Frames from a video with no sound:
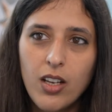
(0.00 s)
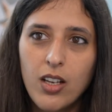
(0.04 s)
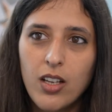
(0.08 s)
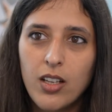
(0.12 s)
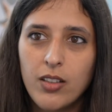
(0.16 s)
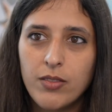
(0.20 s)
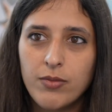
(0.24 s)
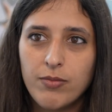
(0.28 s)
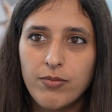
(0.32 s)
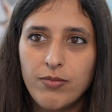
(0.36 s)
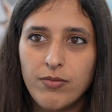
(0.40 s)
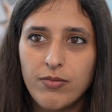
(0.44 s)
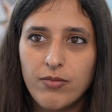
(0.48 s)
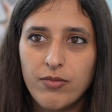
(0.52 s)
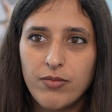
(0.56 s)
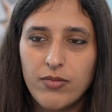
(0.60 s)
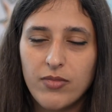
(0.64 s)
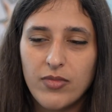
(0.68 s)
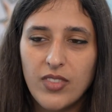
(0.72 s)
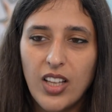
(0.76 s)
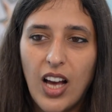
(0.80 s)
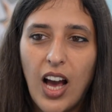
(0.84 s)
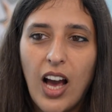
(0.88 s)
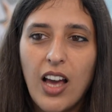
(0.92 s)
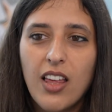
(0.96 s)

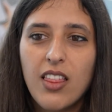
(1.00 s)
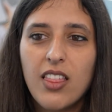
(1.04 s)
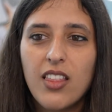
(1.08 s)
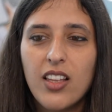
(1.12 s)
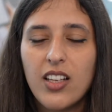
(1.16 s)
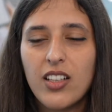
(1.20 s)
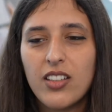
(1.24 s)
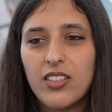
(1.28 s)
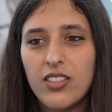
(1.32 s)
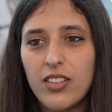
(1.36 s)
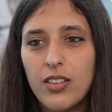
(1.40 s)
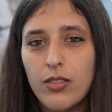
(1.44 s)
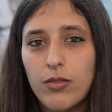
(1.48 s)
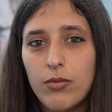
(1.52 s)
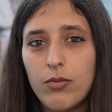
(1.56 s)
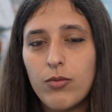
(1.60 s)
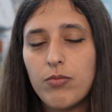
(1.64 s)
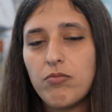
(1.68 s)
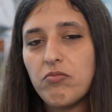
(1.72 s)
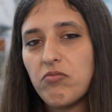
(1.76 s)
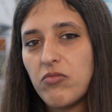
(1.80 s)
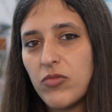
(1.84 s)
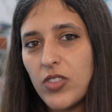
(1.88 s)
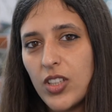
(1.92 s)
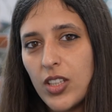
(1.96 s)
and I think
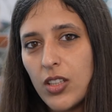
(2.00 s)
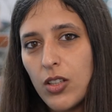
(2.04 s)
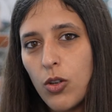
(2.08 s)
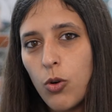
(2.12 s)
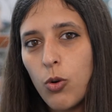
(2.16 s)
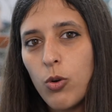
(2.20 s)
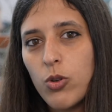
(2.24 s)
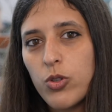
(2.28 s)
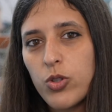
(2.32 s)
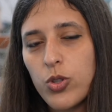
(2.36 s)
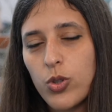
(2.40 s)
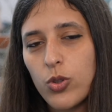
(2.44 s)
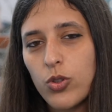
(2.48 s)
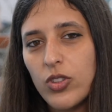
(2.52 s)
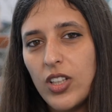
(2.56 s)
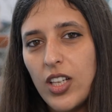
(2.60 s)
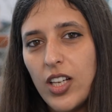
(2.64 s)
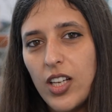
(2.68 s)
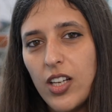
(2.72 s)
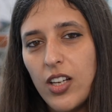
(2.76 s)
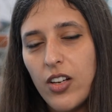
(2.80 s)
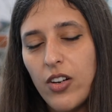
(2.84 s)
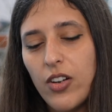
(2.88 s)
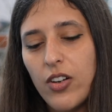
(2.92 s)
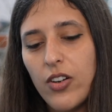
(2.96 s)
also
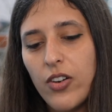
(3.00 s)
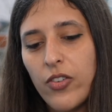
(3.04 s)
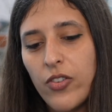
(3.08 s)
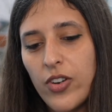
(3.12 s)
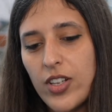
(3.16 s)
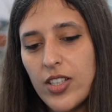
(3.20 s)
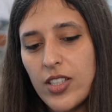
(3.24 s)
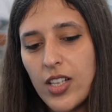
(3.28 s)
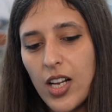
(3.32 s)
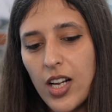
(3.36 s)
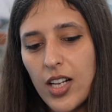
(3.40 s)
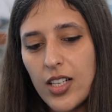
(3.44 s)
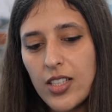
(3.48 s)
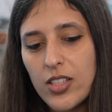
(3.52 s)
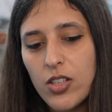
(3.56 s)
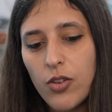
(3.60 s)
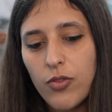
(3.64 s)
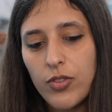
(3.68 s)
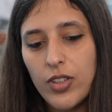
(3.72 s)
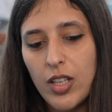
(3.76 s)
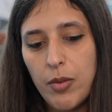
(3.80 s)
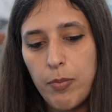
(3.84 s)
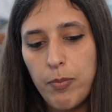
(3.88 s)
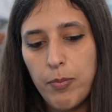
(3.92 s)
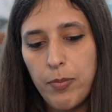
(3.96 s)
the results
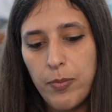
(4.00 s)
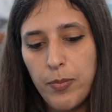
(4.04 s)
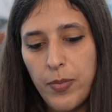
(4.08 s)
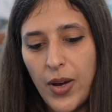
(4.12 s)
of the